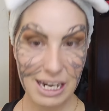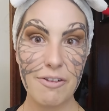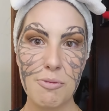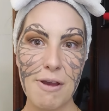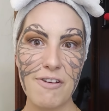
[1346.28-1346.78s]

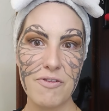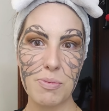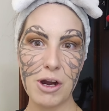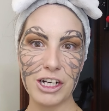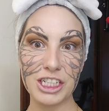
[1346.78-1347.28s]
Now for my
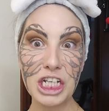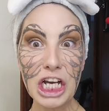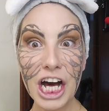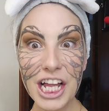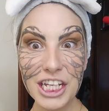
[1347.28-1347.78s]
favorite part.
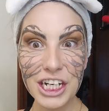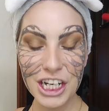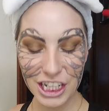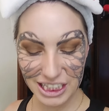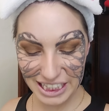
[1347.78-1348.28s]

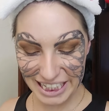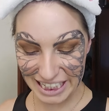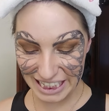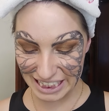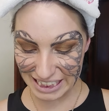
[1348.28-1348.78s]
Color,
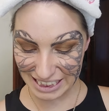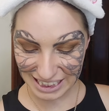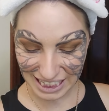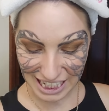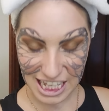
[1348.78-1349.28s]

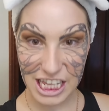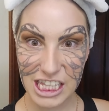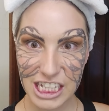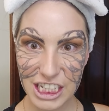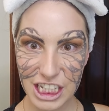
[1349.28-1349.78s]
ladies.
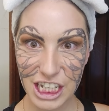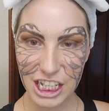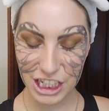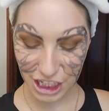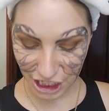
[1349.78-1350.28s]
The
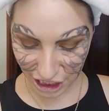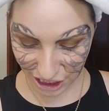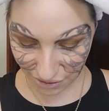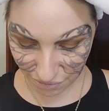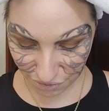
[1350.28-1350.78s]

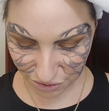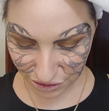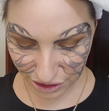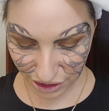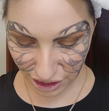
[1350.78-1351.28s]
color.
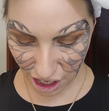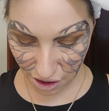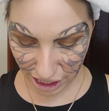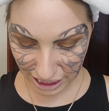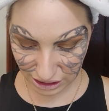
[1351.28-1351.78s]

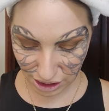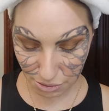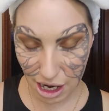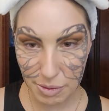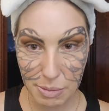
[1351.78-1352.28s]
Alright, so
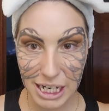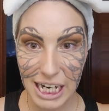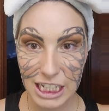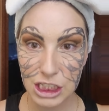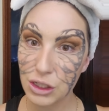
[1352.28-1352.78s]
I'm grabbing my
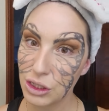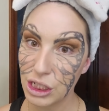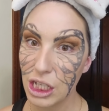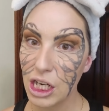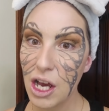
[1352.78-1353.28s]
nice
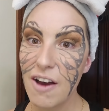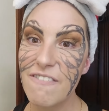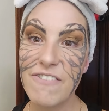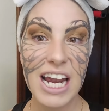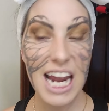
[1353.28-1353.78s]
good
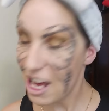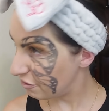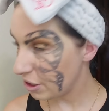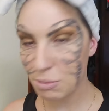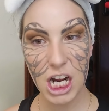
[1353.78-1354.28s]

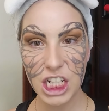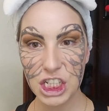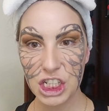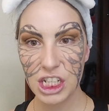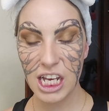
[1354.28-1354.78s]
fluffy
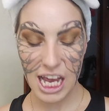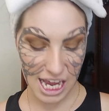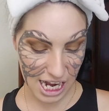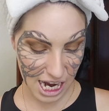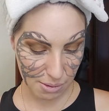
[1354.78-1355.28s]
brush,
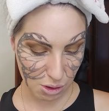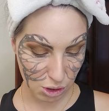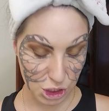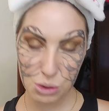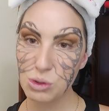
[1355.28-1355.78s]
and I'm
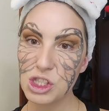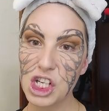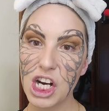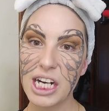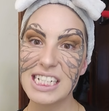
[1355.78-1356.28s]
going to
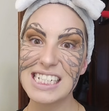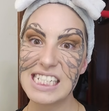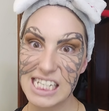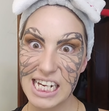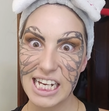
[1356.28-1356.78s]
start
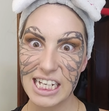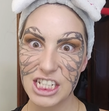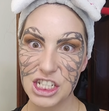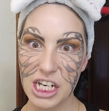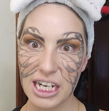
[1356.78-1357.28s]
digging
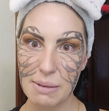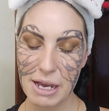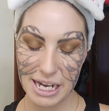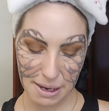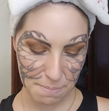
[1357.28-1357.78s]
into Shiny
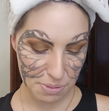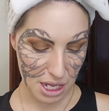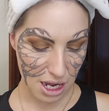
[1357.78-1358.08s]
Penny.